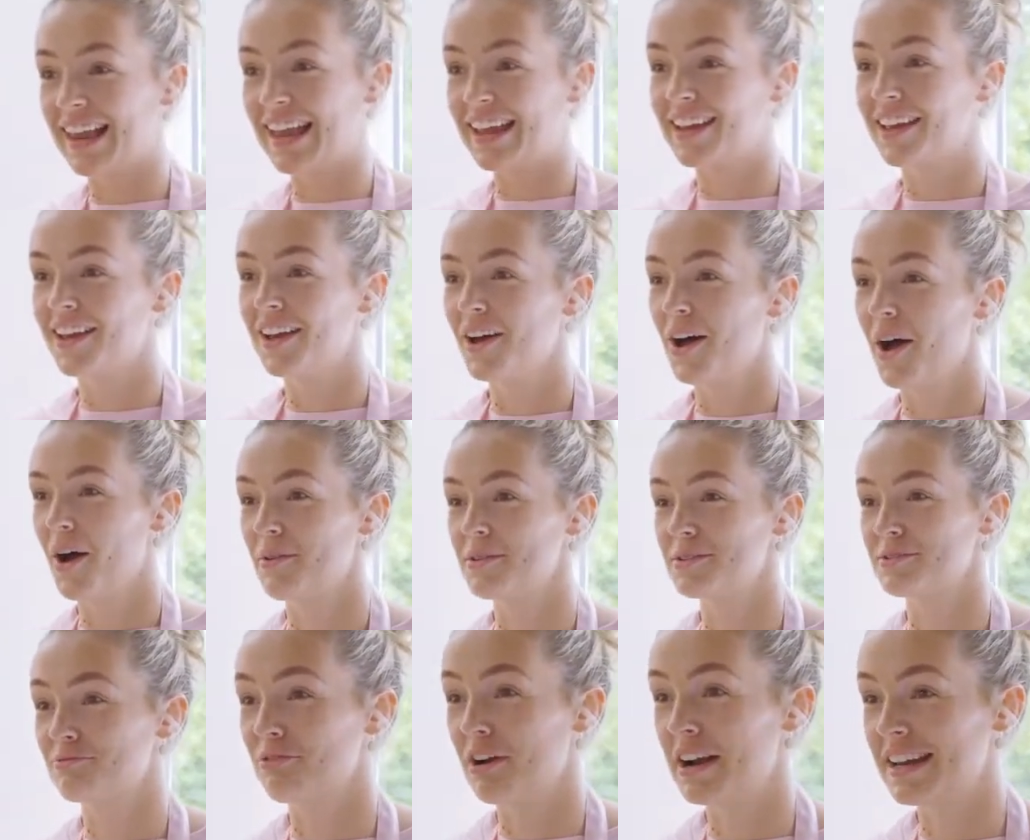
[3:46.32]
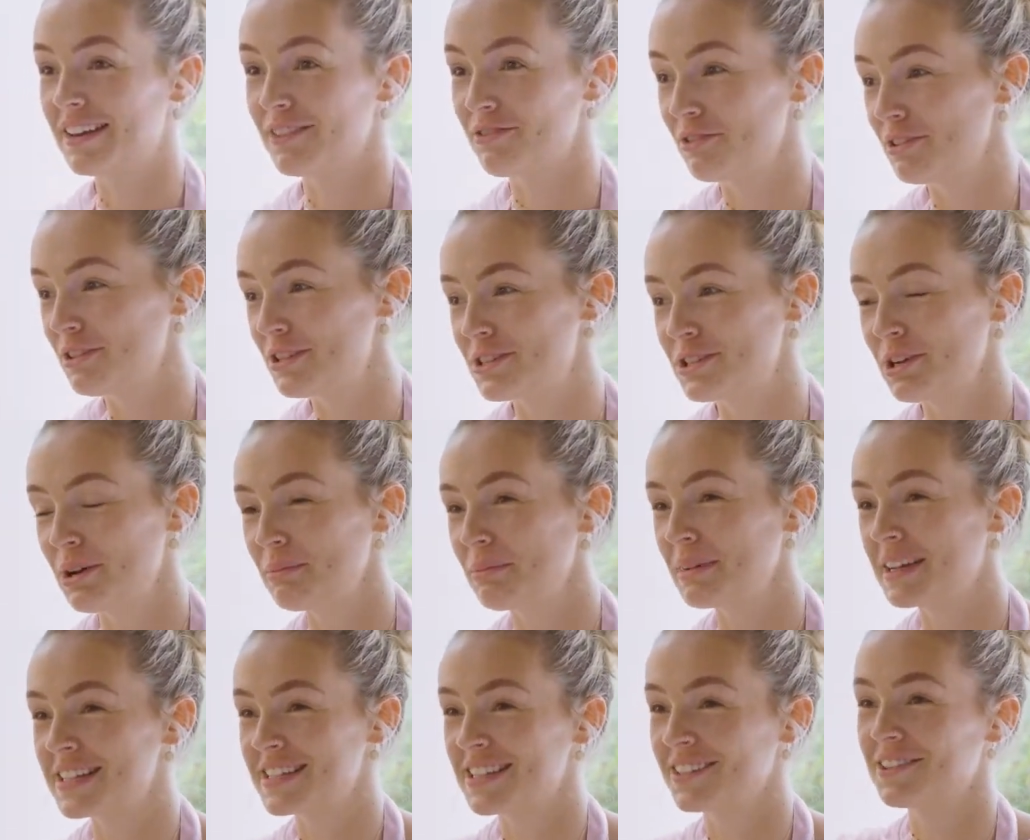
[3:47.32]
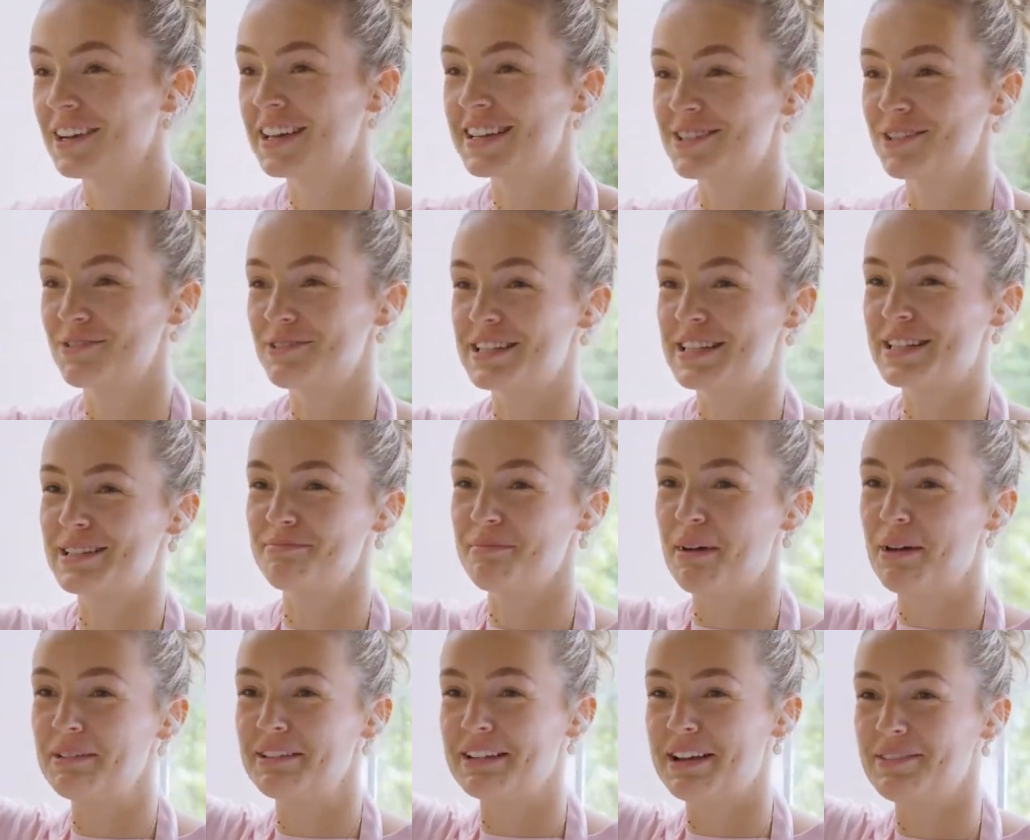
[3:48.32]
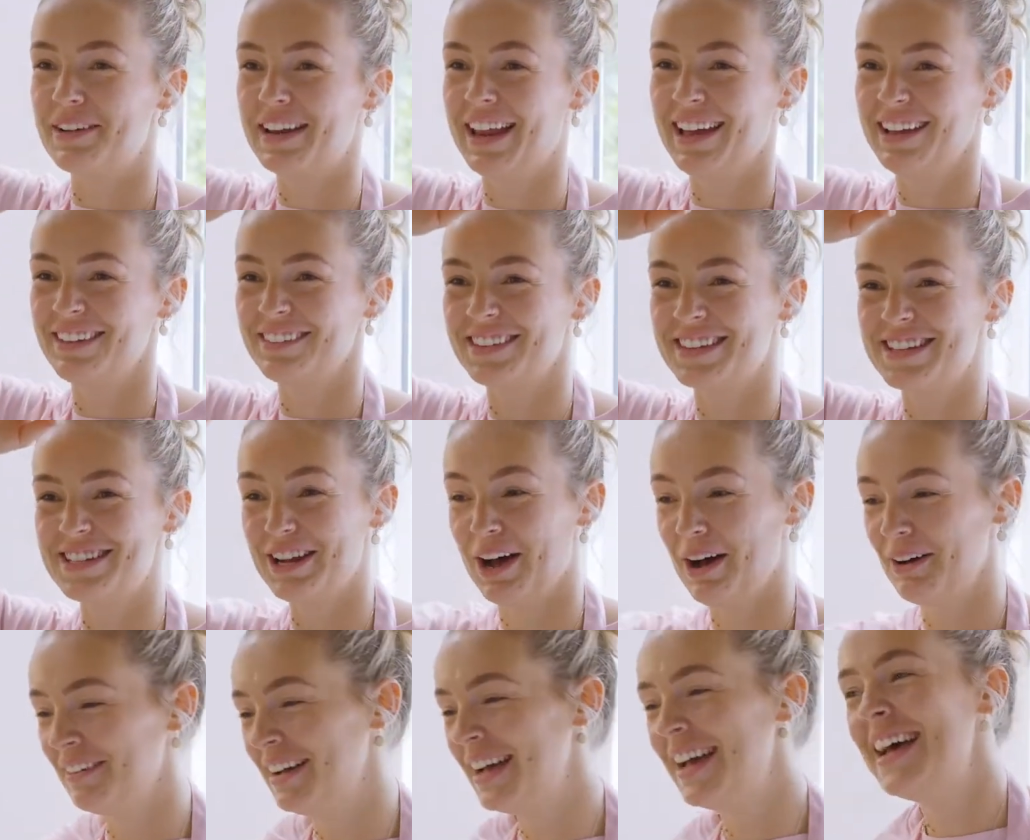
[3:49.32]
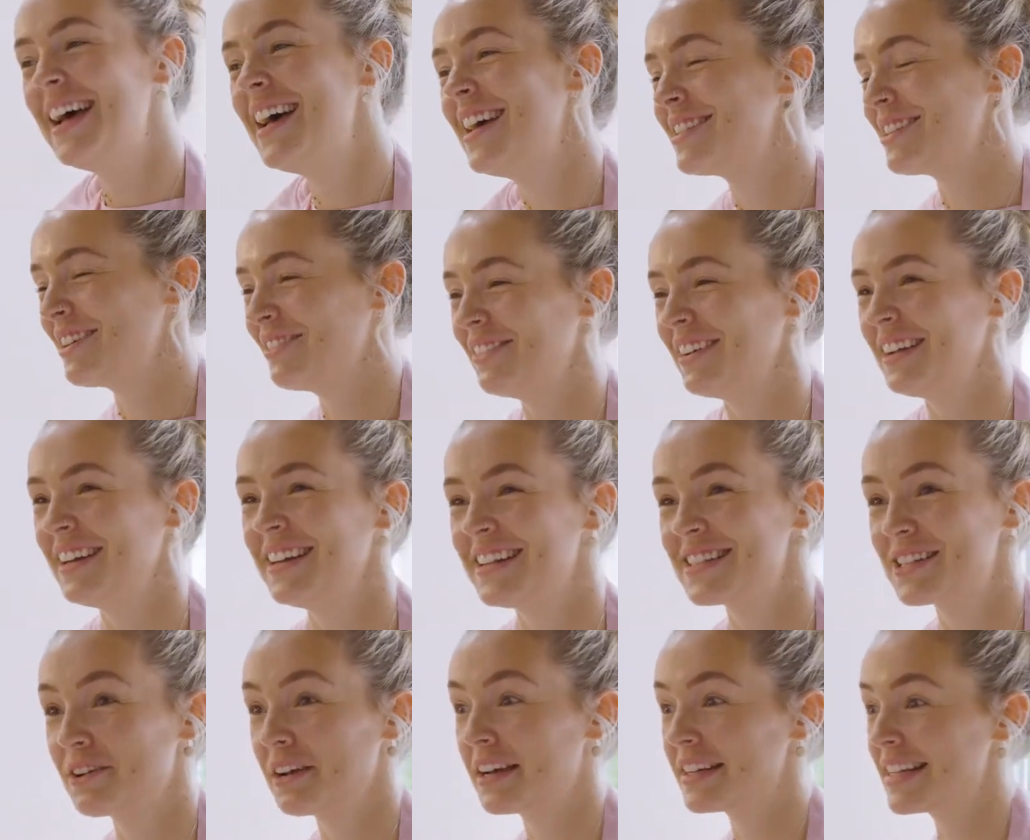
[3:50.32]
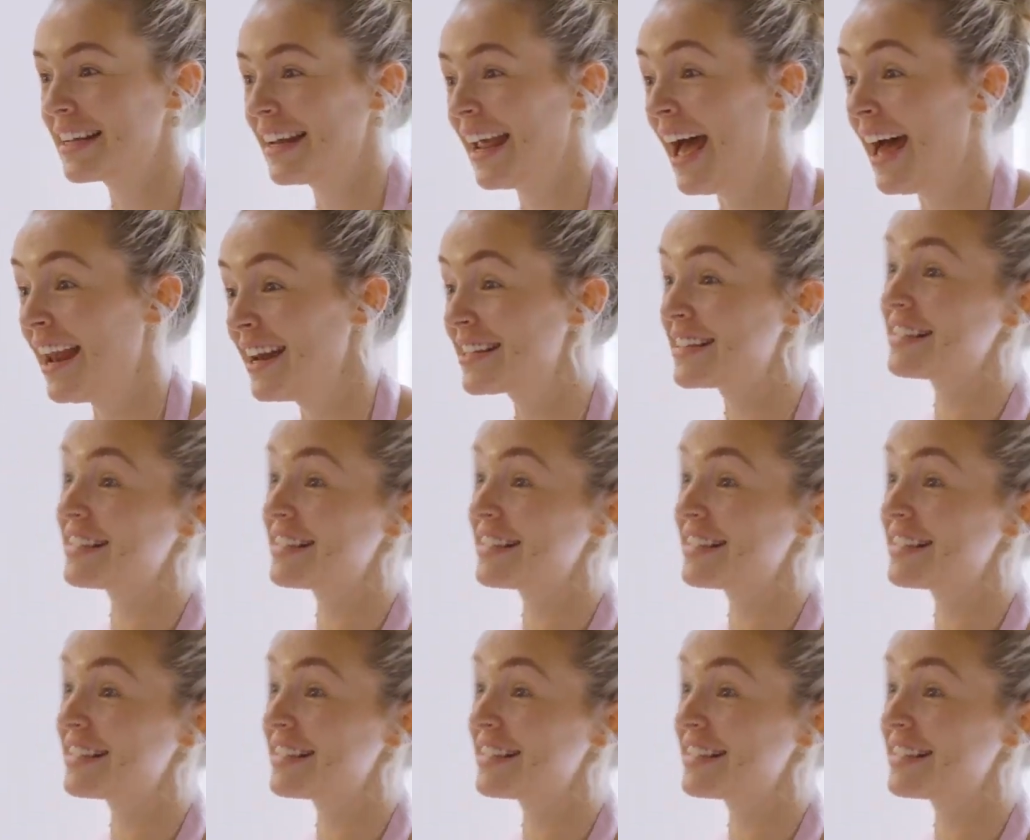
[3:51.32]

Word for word: Like I was running through the shop because all I saw was smoke coming out of the shop. So I'm running as quick as I can and